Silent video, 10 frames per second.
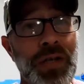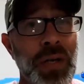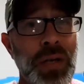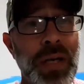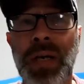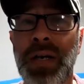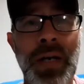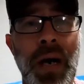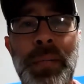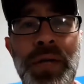chilly.
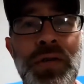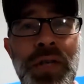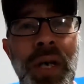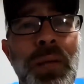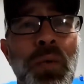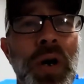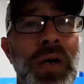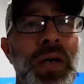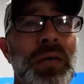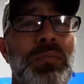I mean, you see I'm
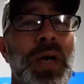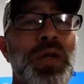wearing a